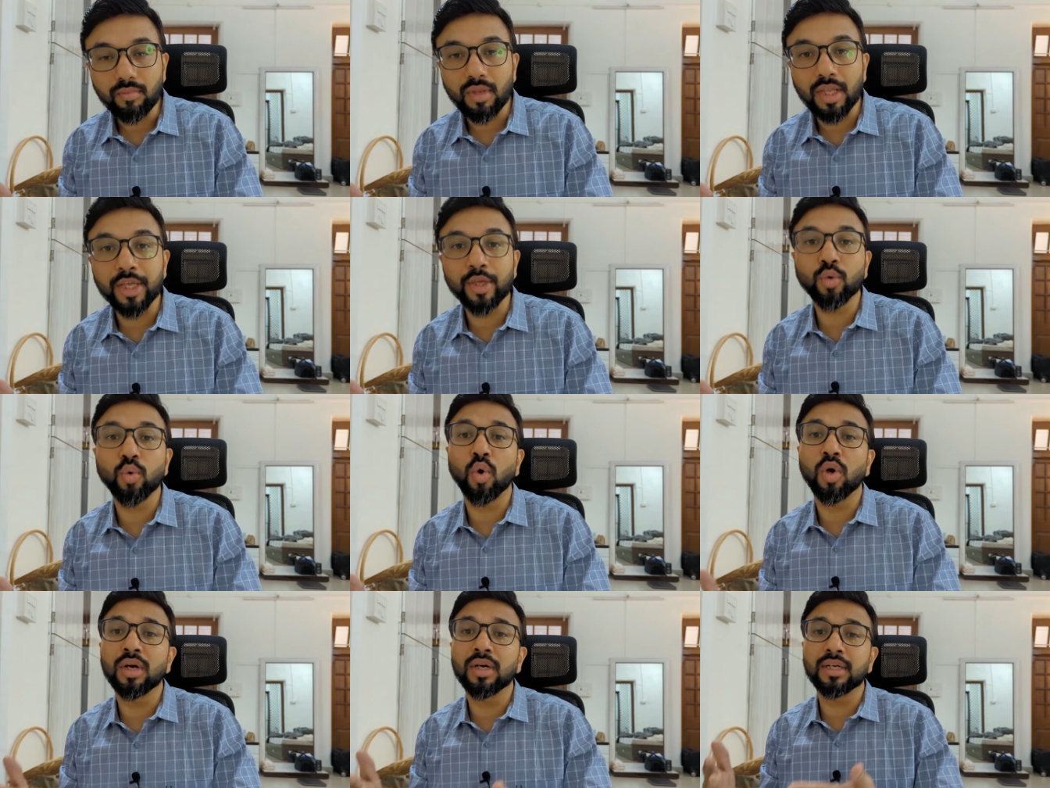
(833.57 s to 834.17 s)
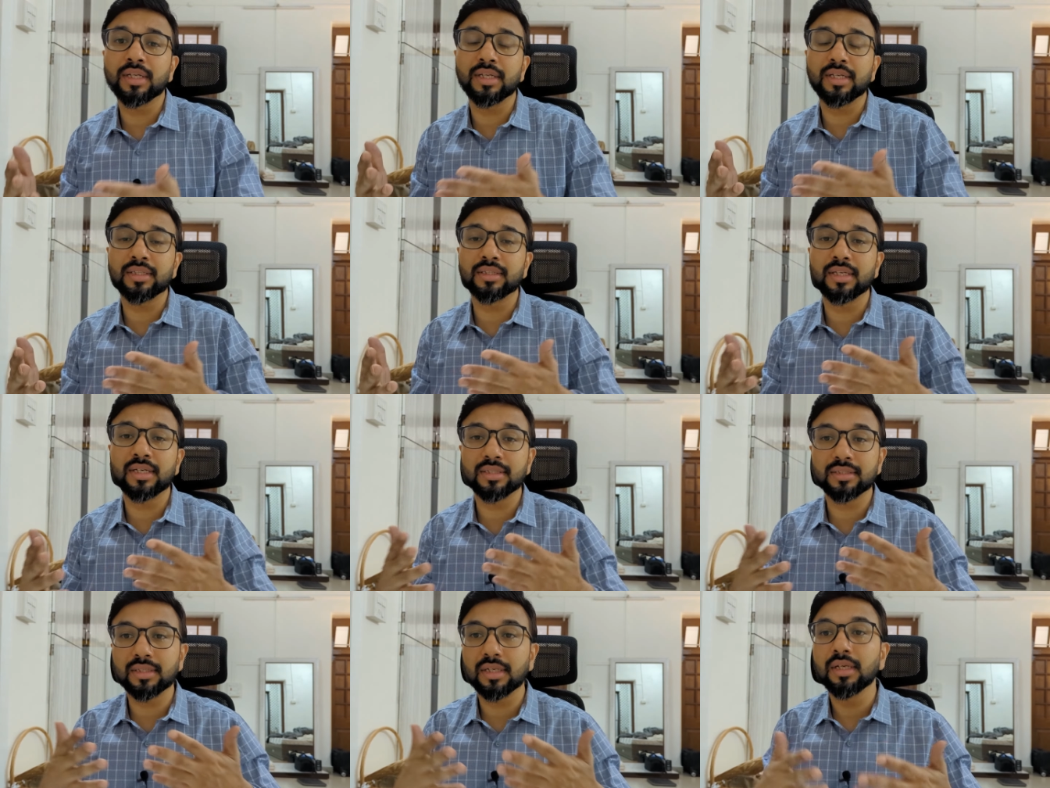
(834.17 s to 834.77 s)
equality.
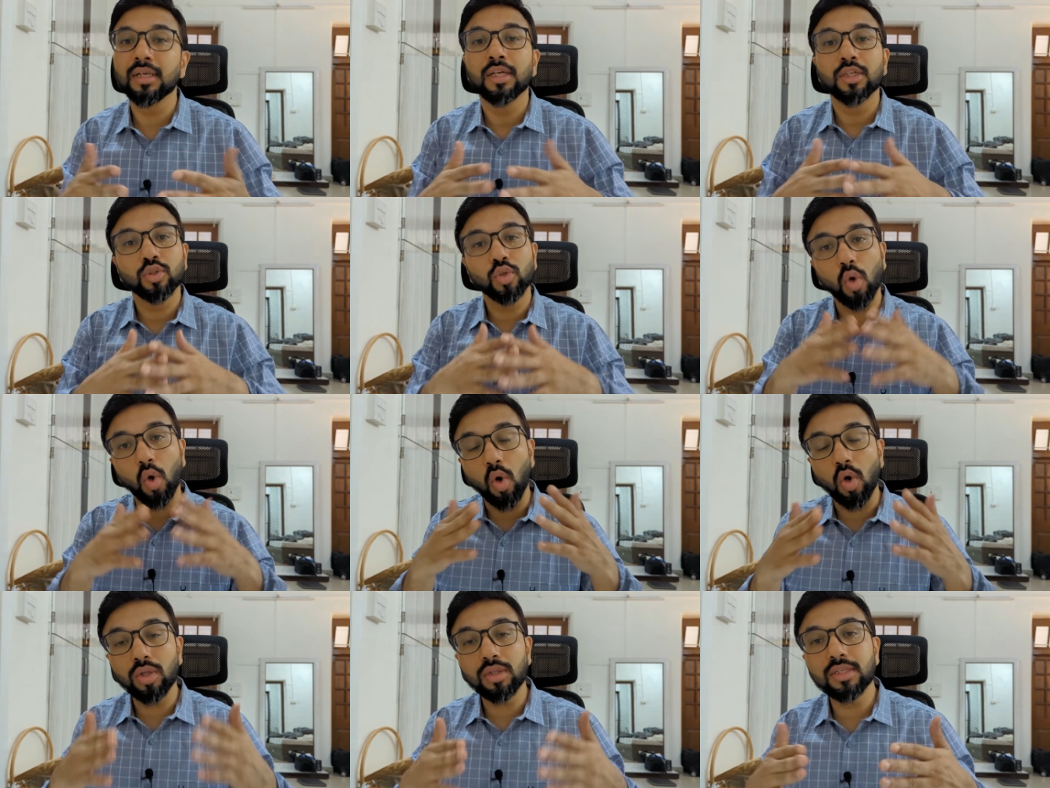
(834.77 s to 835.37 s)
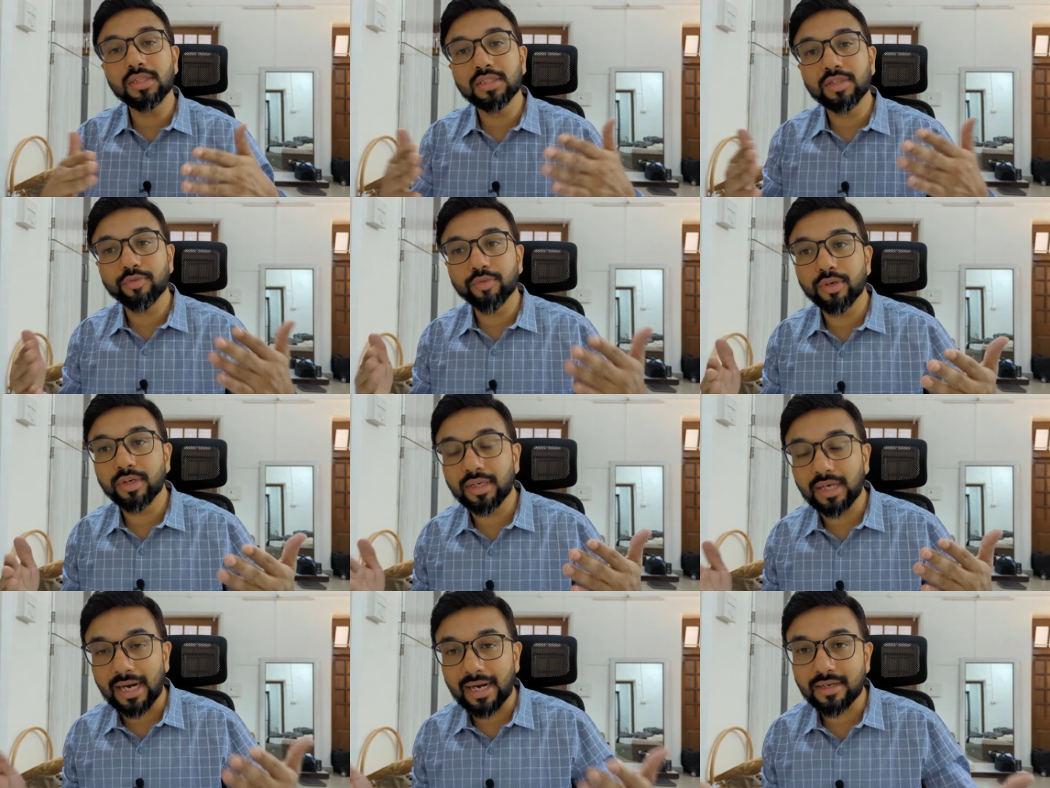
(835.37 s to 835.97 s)
So all these
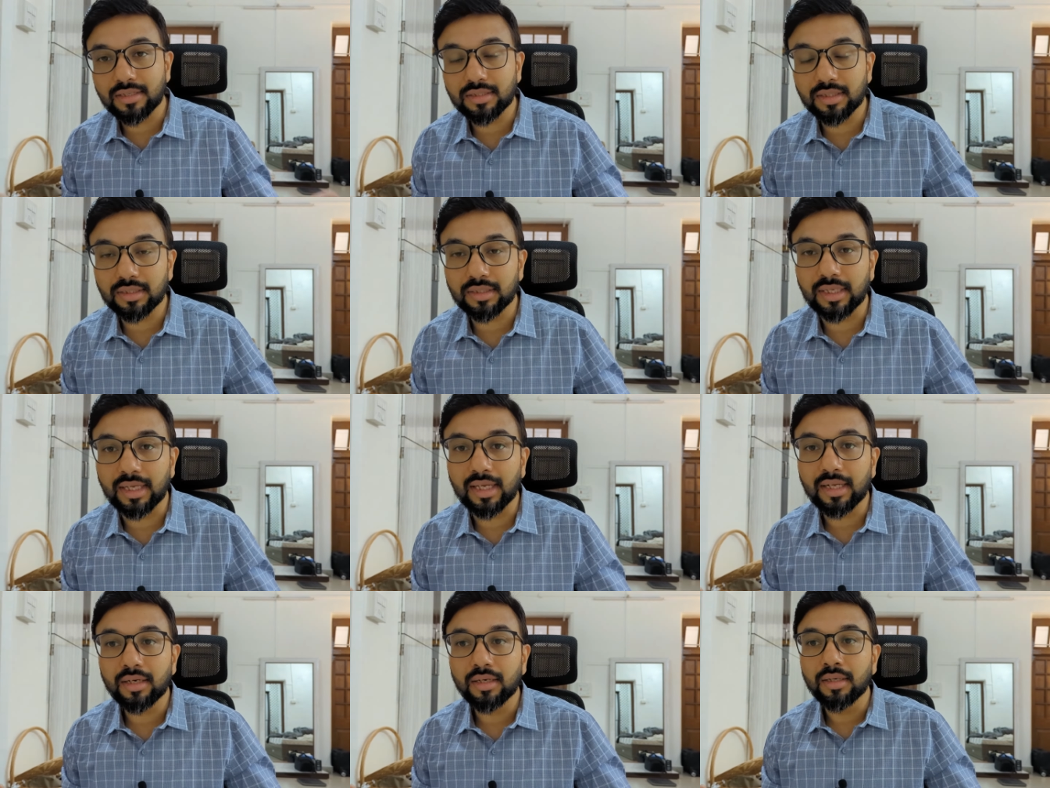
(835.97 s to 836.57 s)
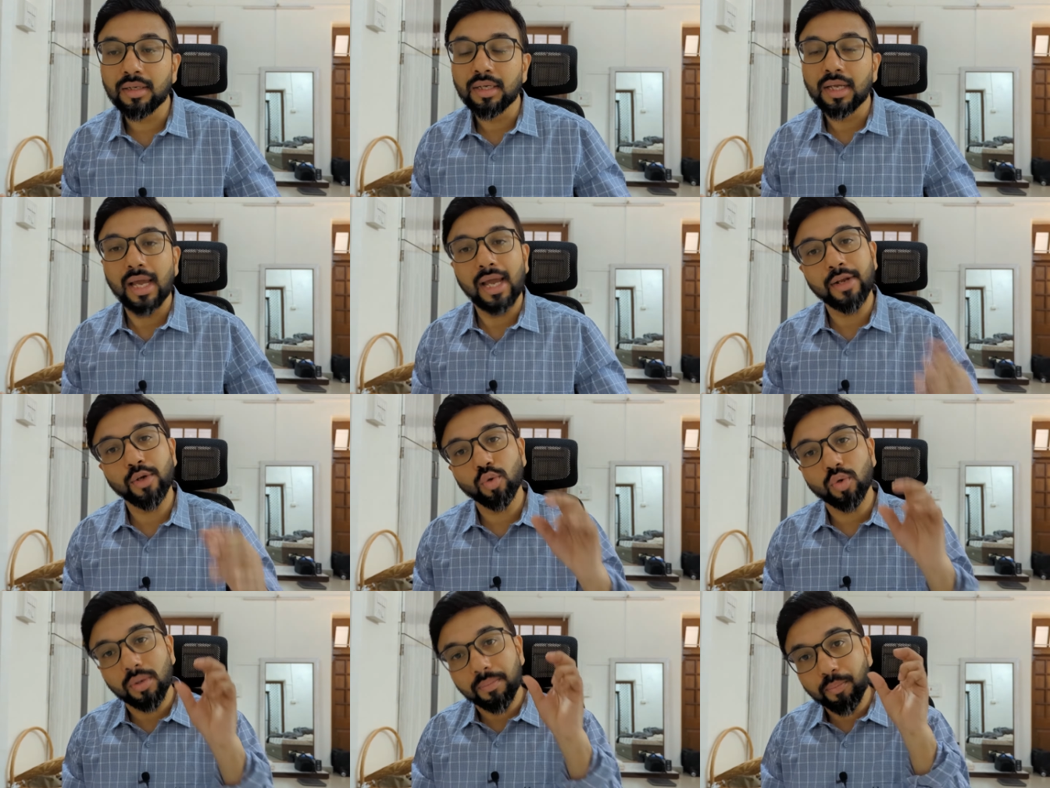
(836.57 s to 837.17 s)
different rights are there,
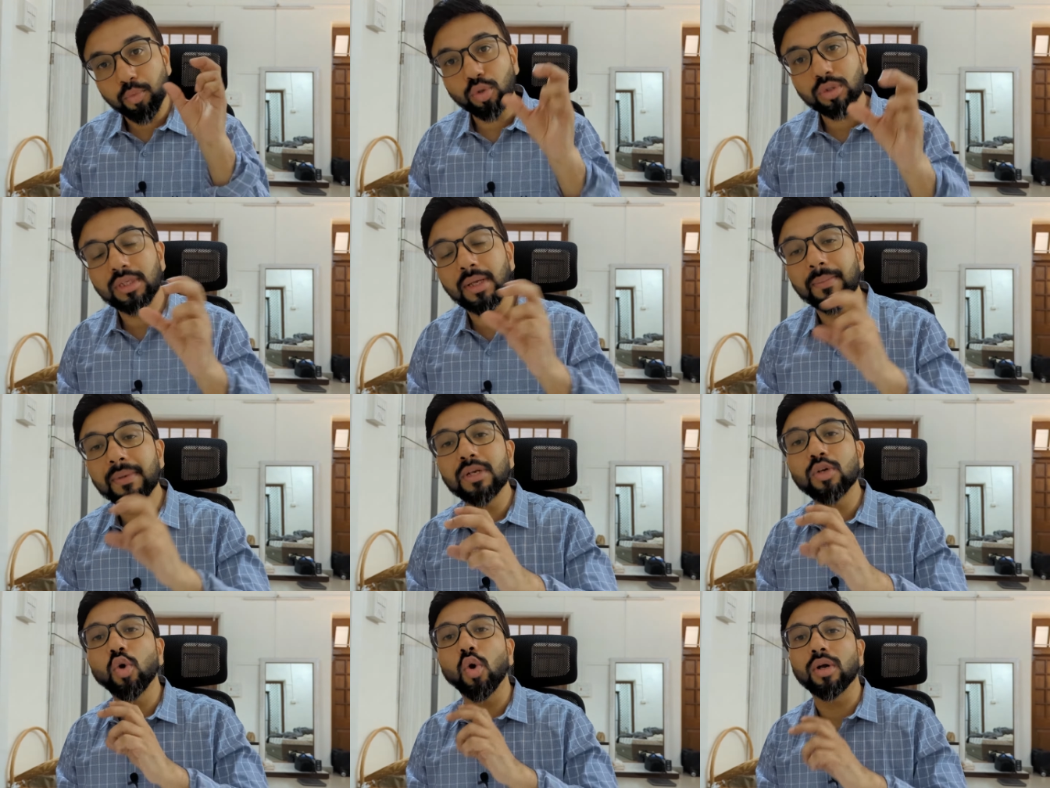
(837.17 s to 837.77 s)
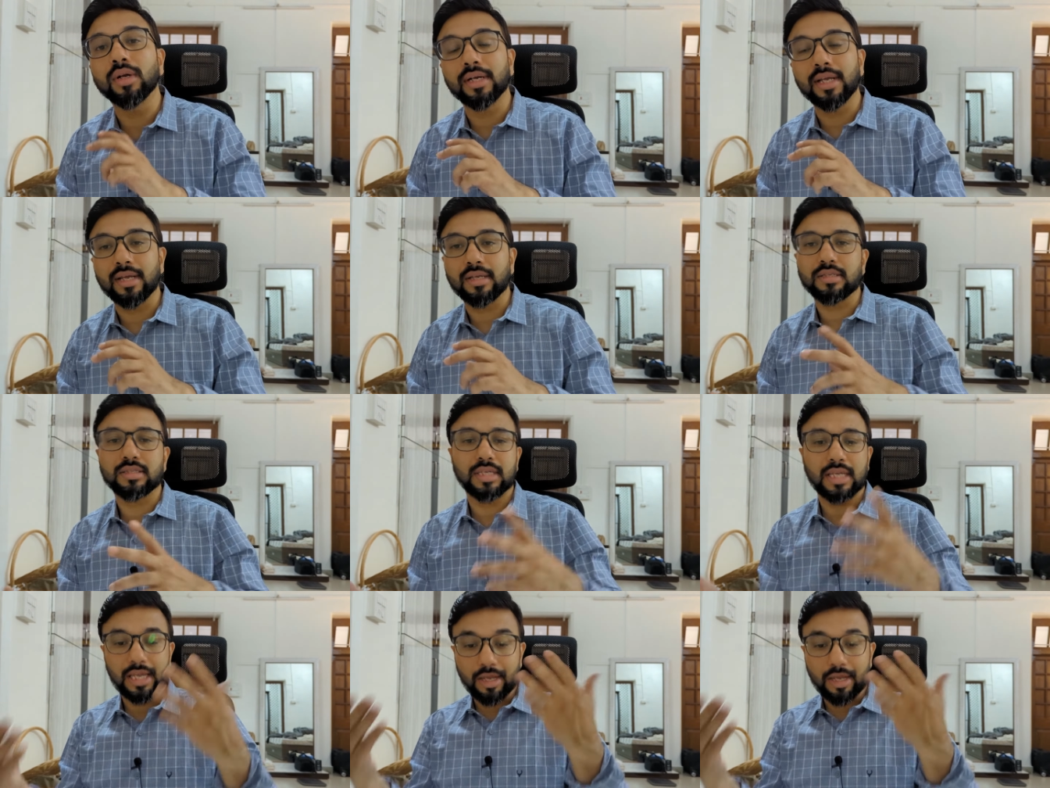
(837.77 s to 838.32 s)
and you can put them in context.